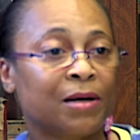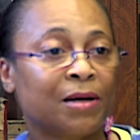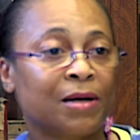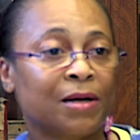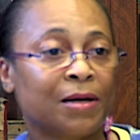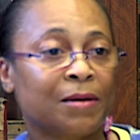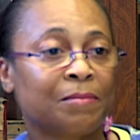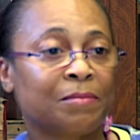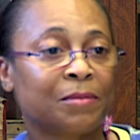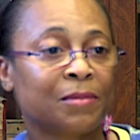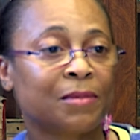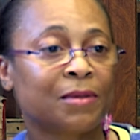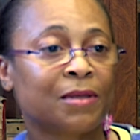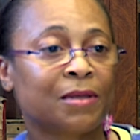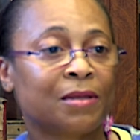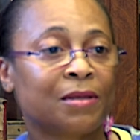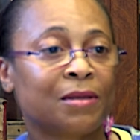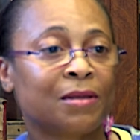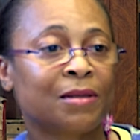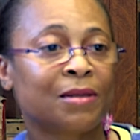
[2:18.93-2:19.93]
Um,
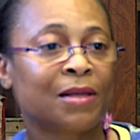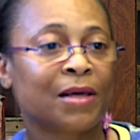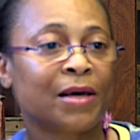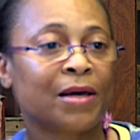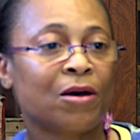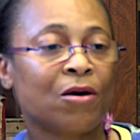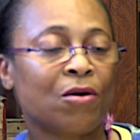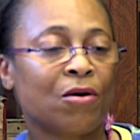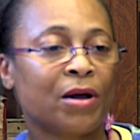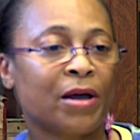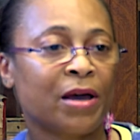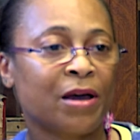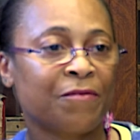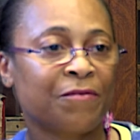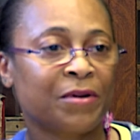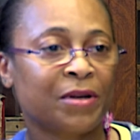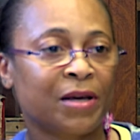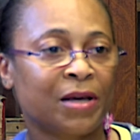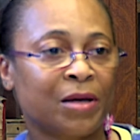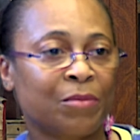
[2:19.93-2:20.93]
they are
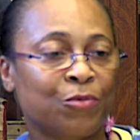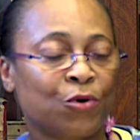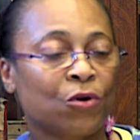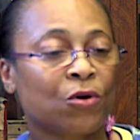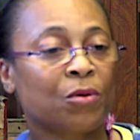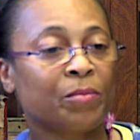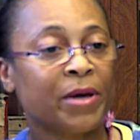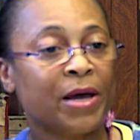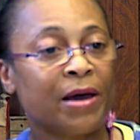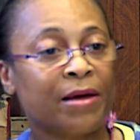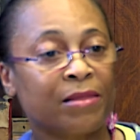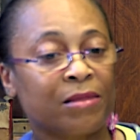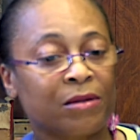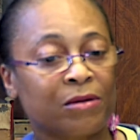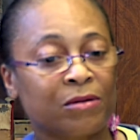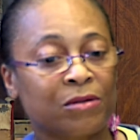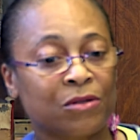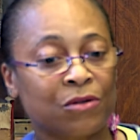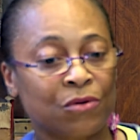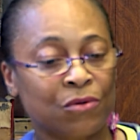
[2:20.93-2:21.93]
having a program at
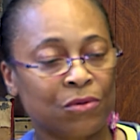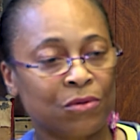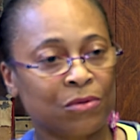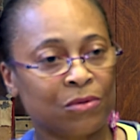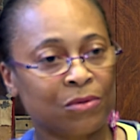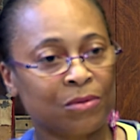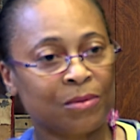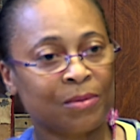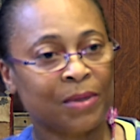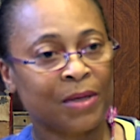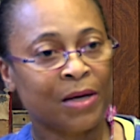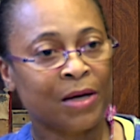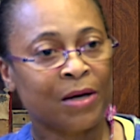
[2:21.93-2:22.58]
the school